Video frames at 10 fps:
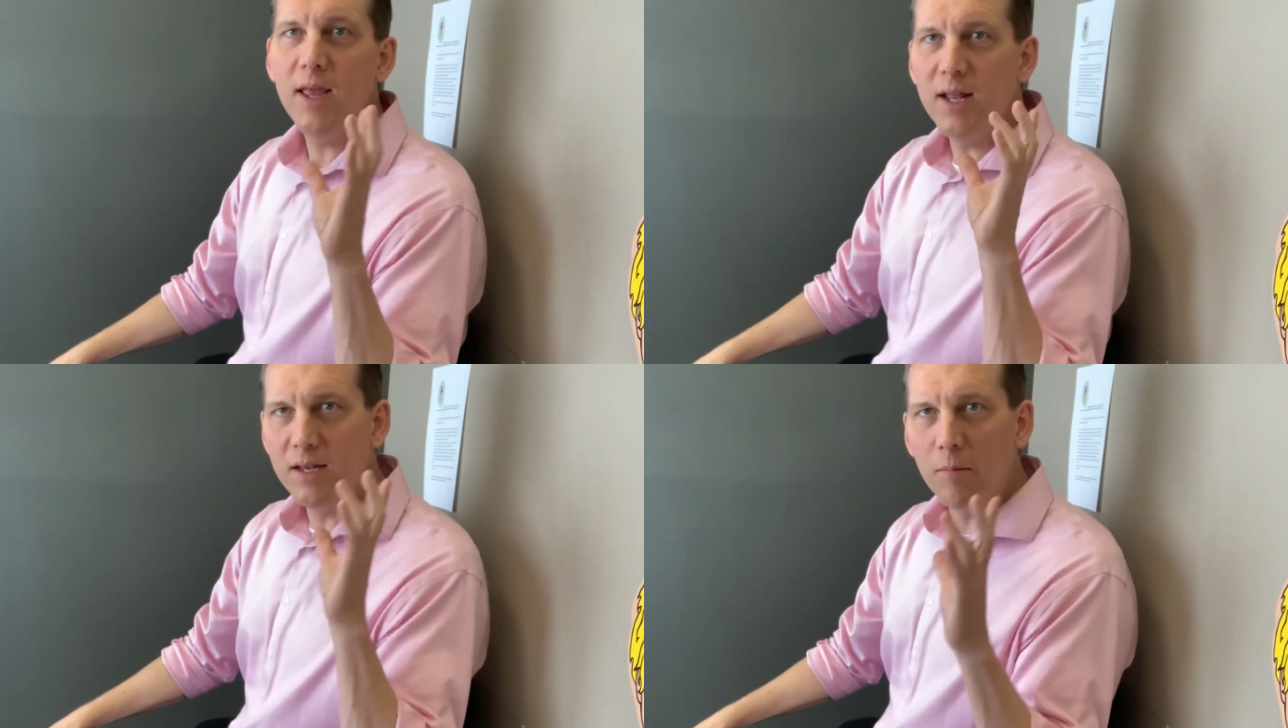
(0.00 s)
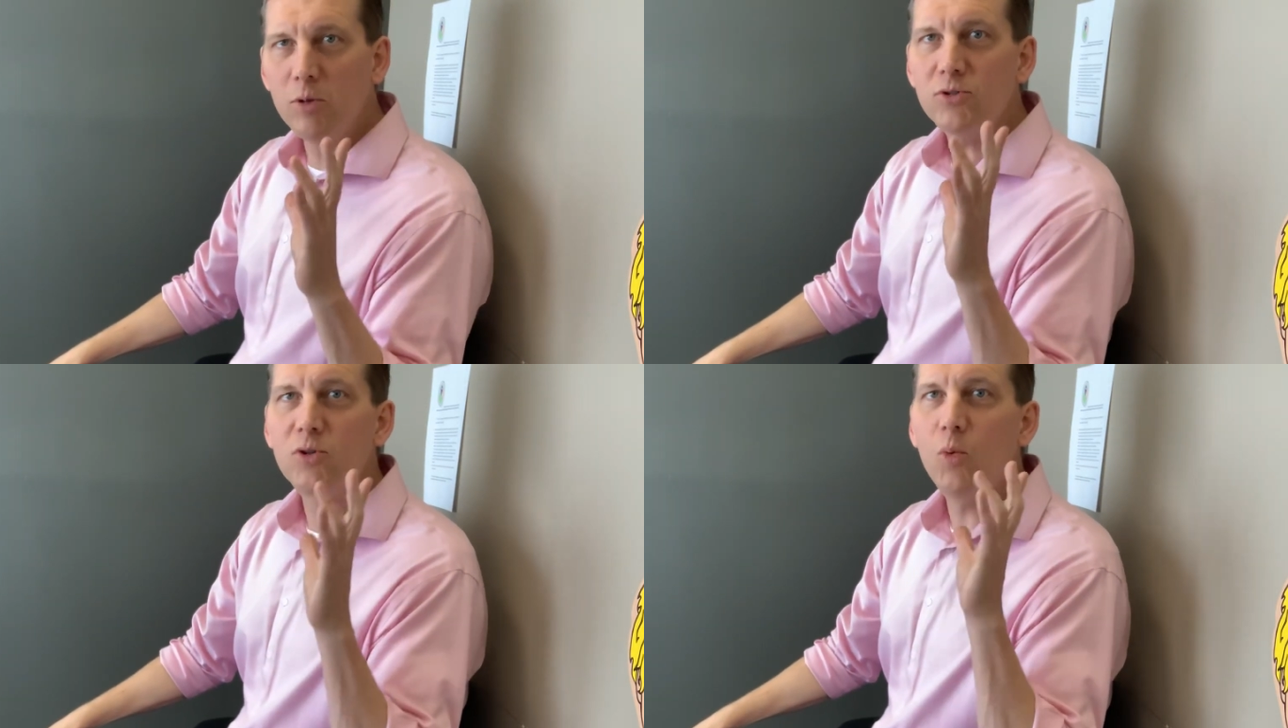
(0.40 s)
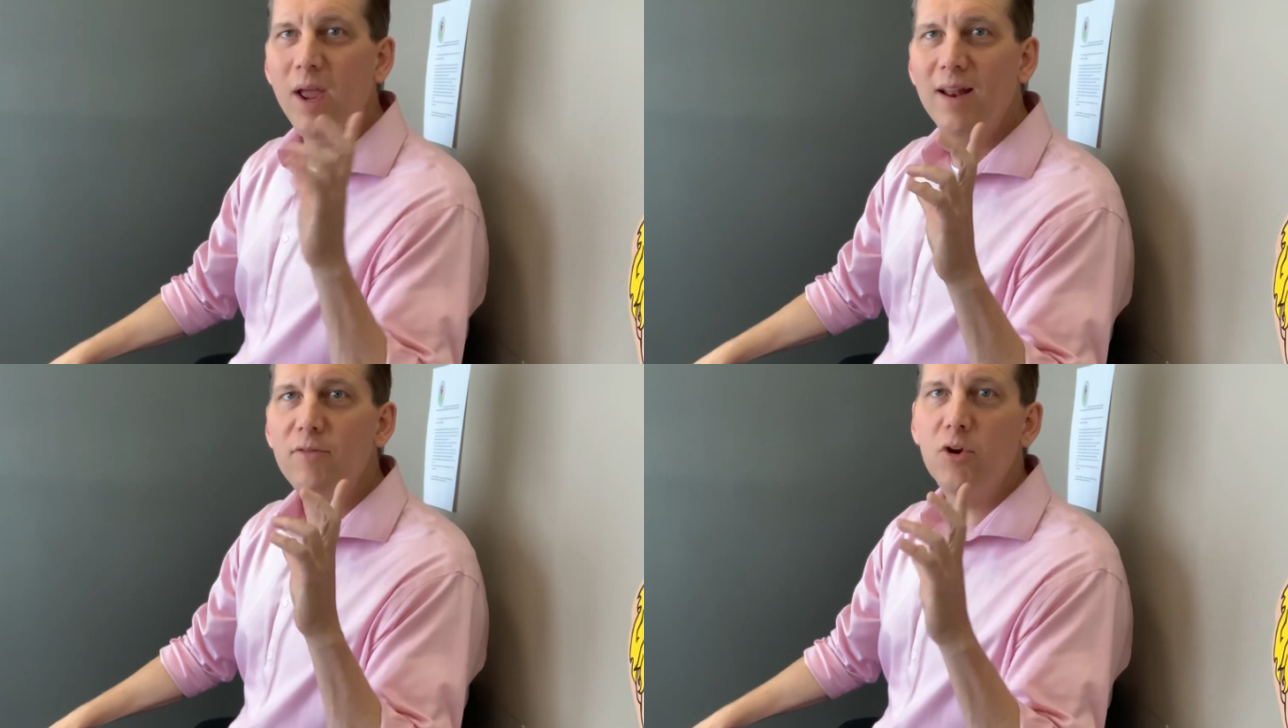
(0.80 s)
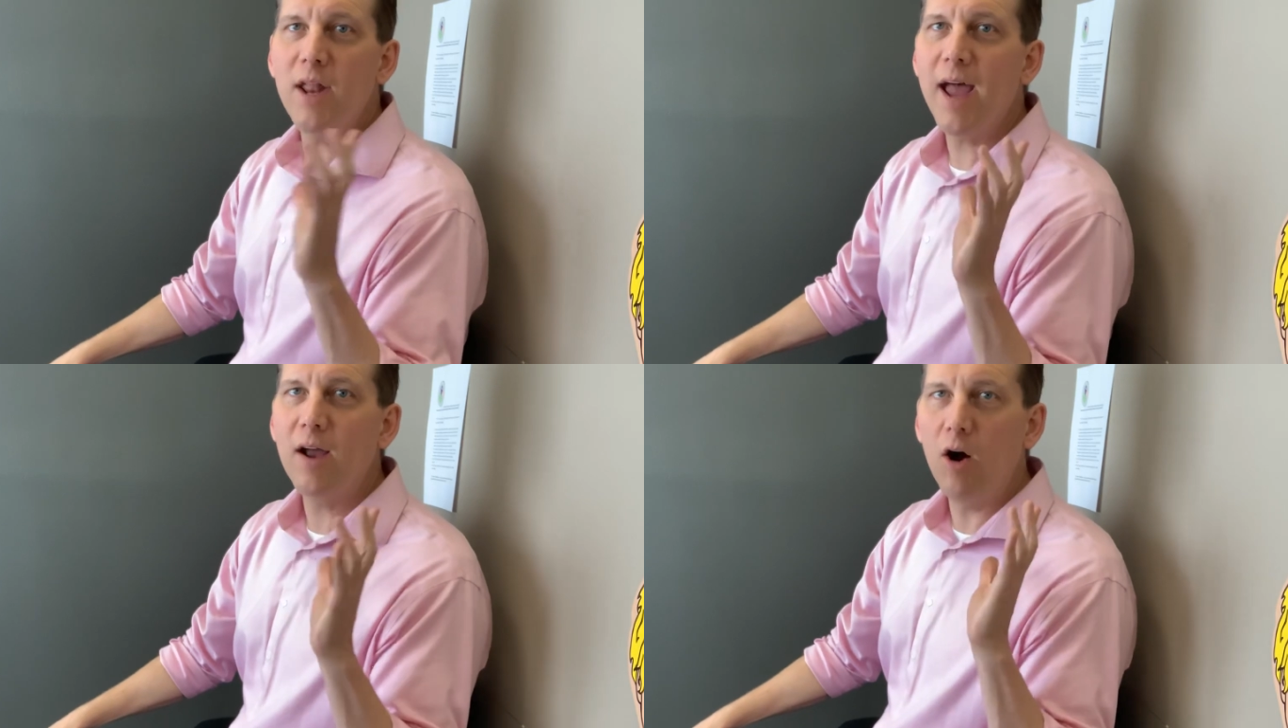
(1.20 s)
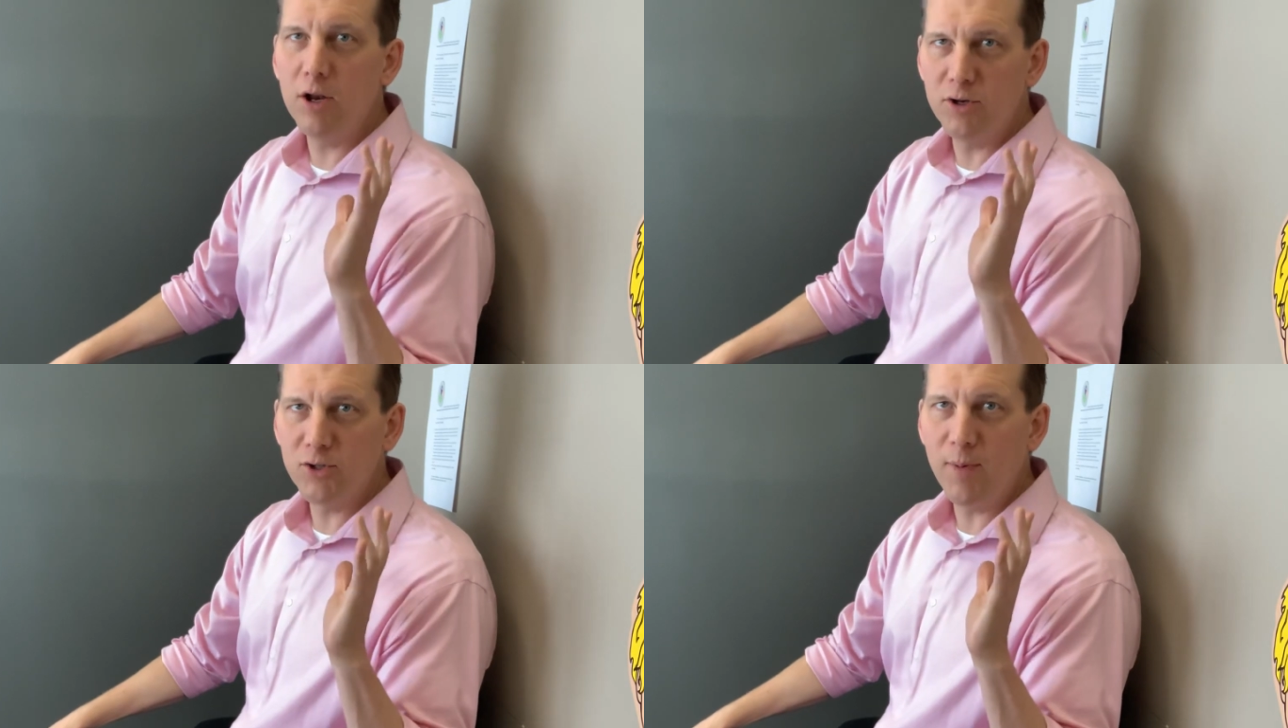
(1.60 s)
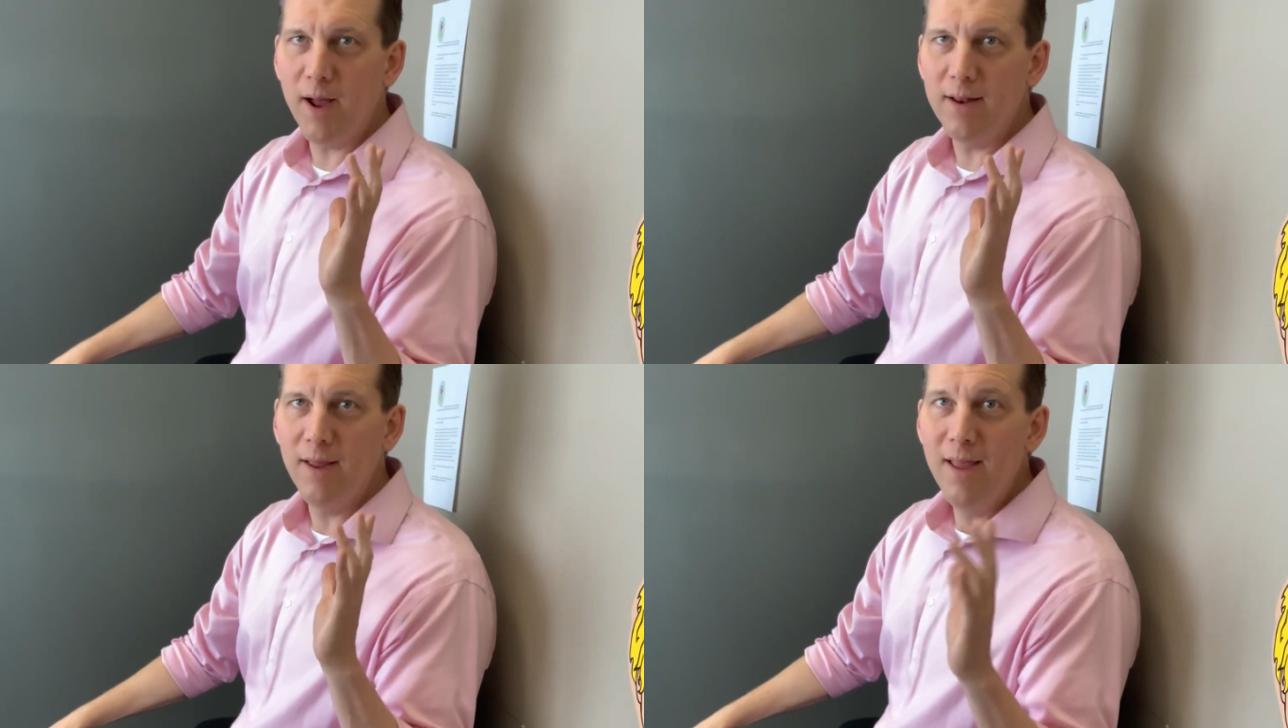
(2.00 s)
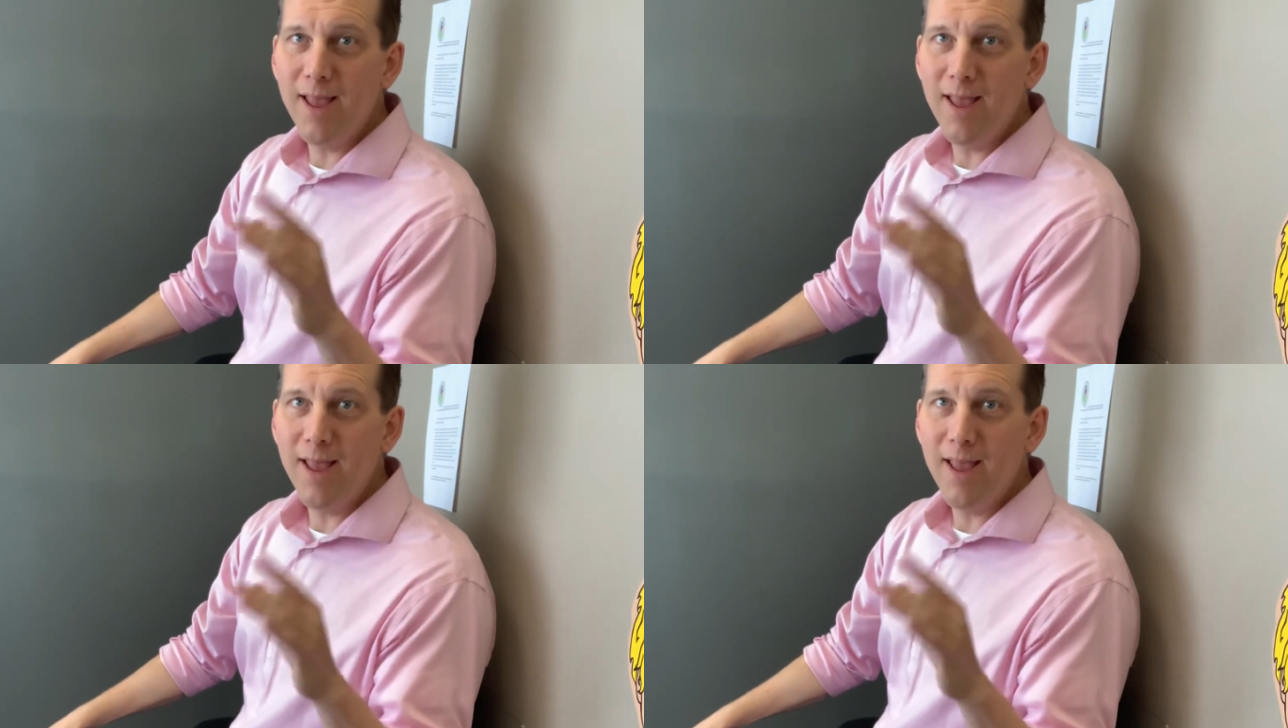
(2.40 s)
it doubles the weight of your neck on your spine.